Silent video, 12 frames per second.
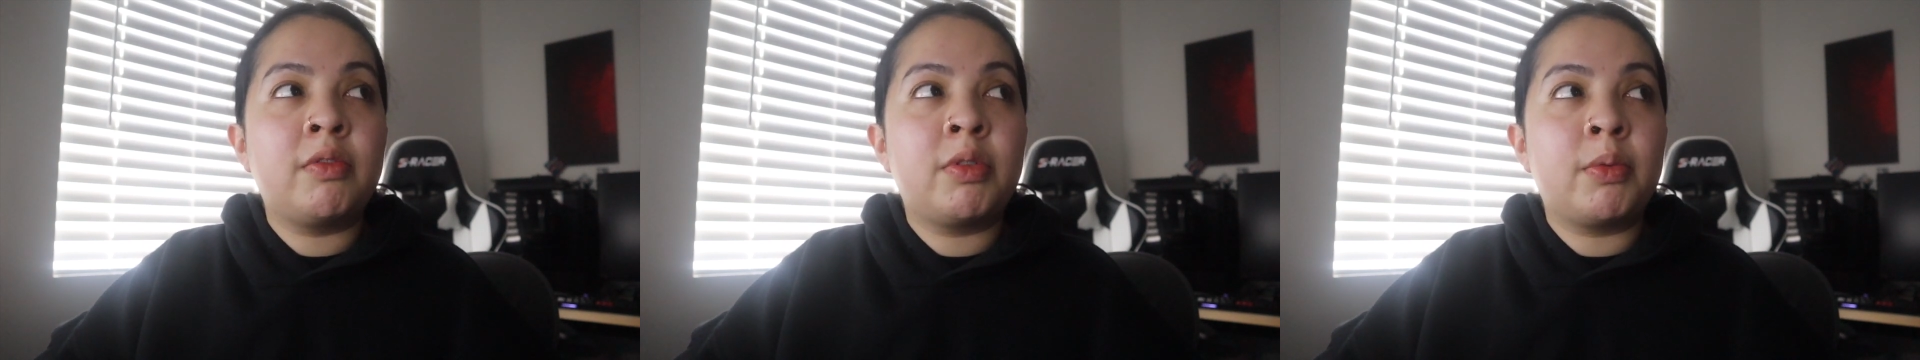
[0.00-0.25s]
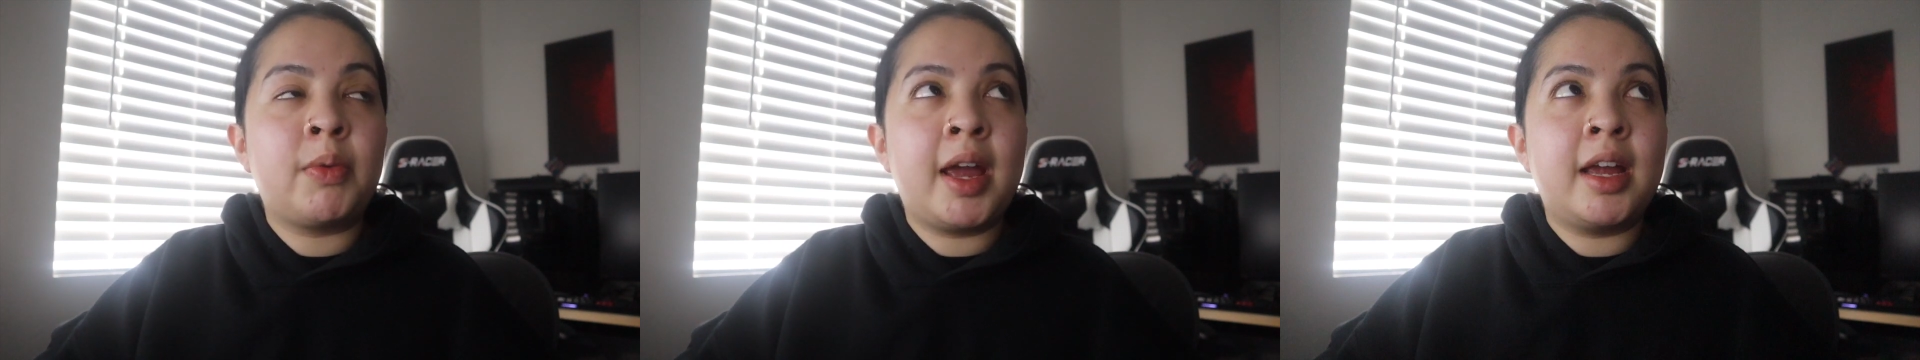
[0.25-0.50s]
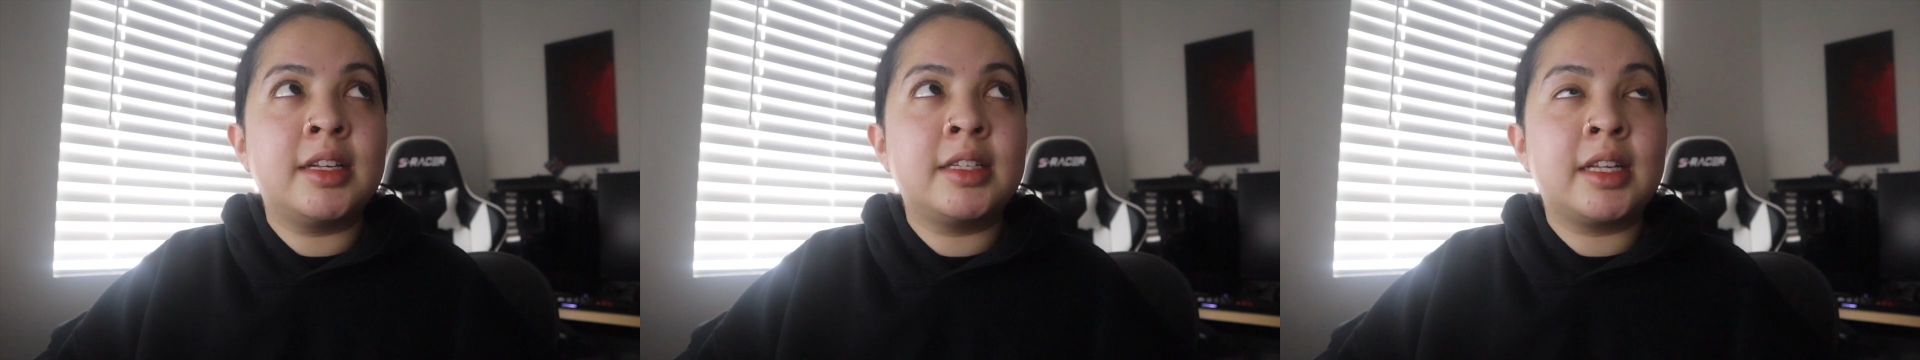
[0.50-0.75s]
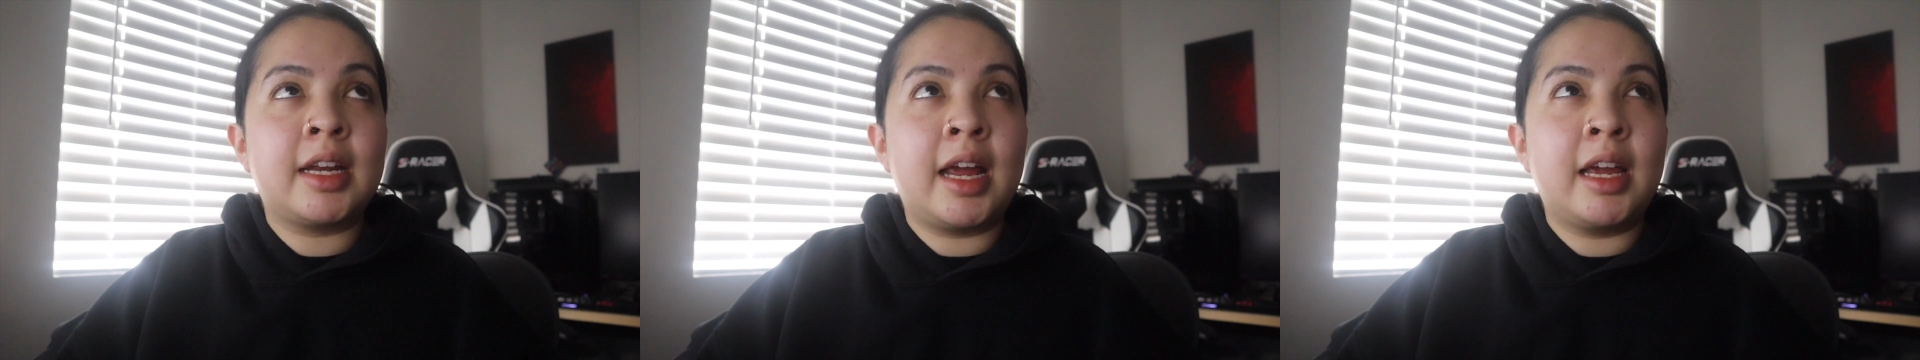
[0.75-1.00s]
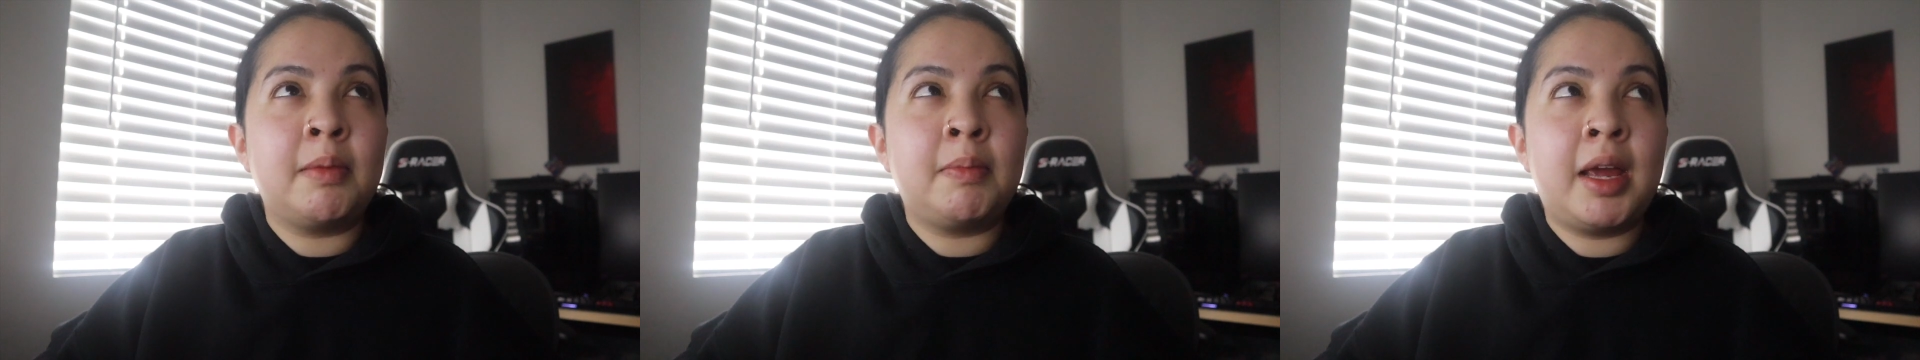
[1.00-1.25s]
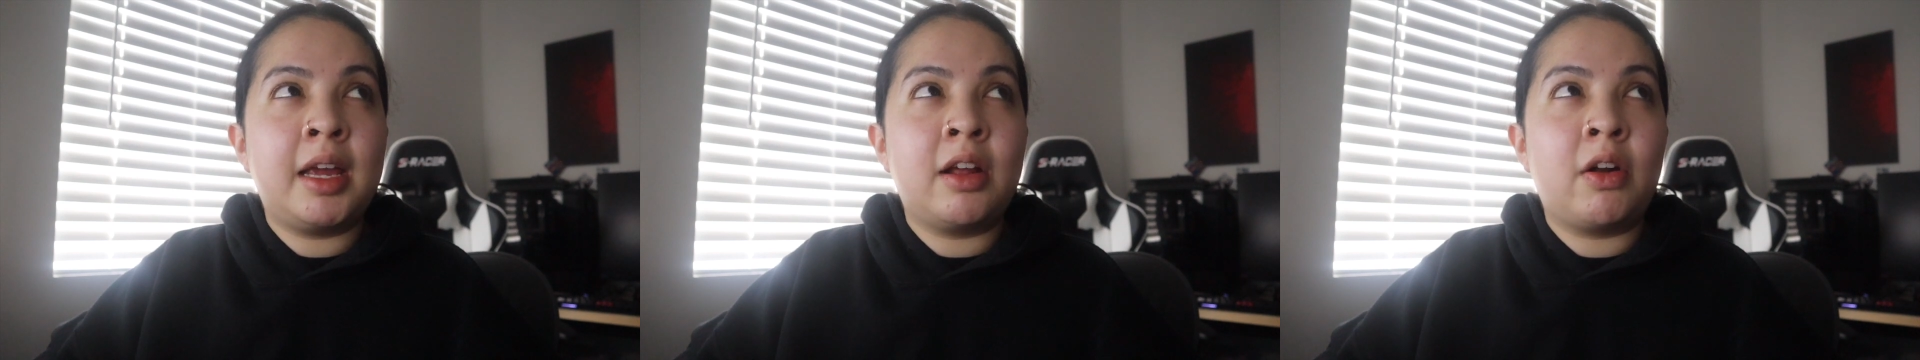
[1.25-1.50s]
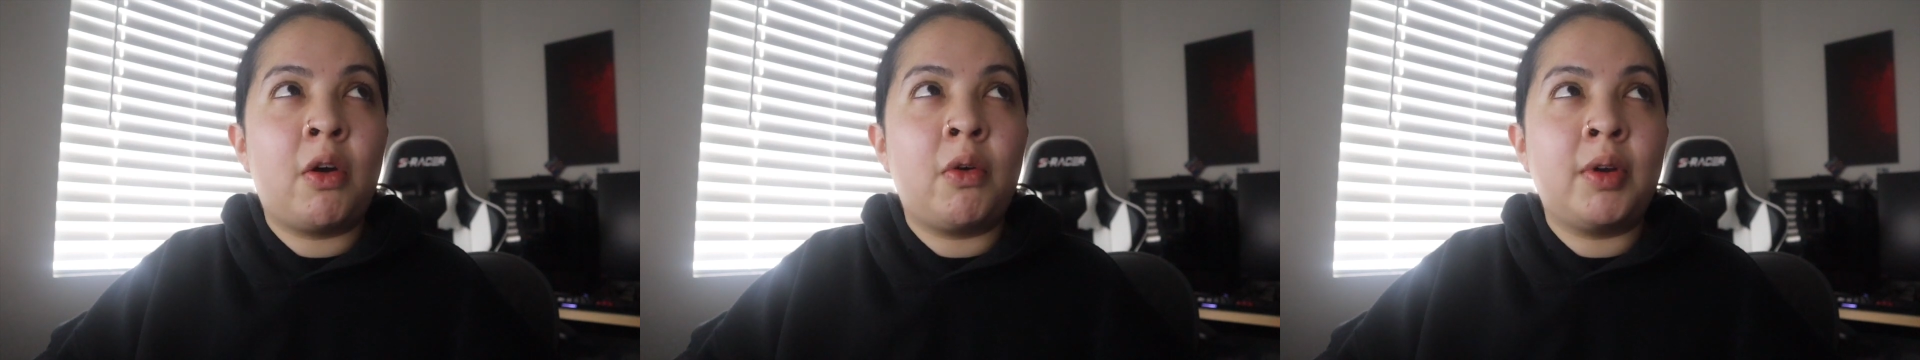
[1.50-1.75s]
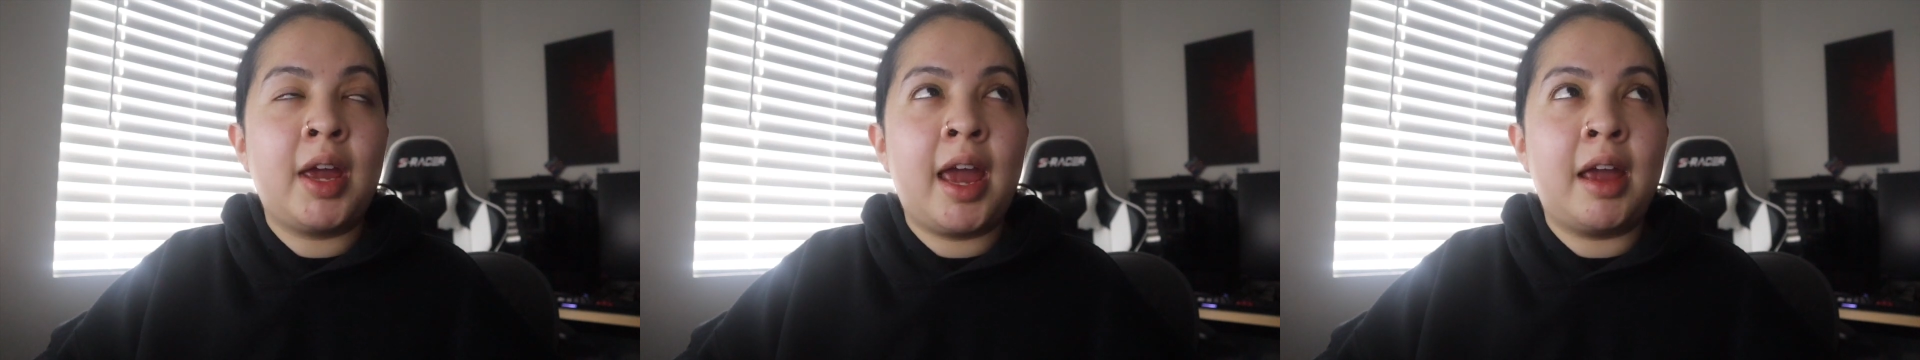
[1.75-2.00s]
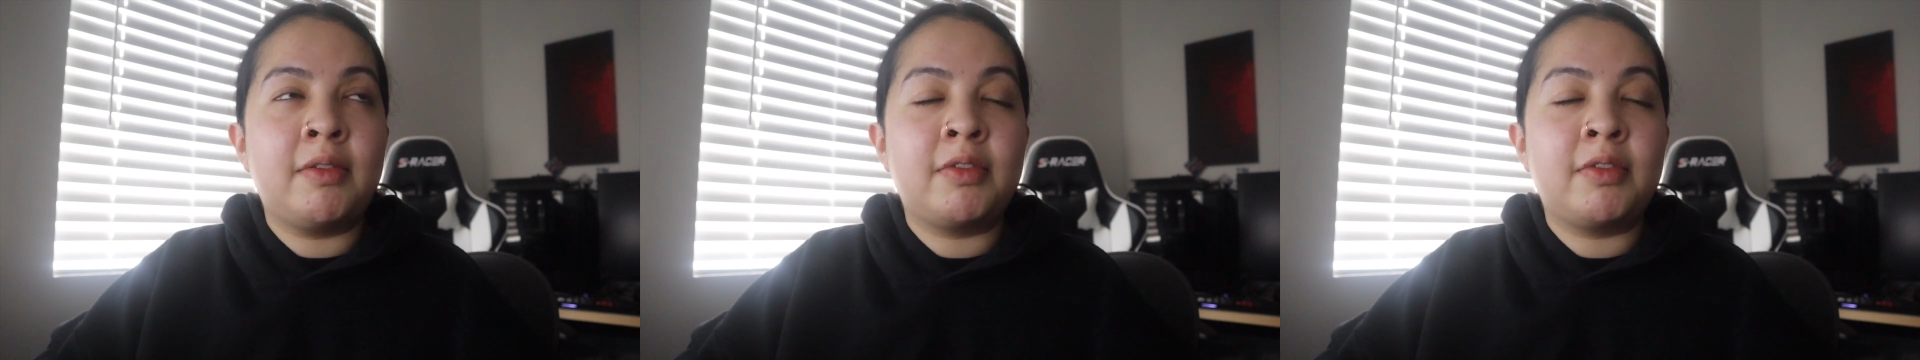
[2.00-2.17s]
of the ways that I can make it okay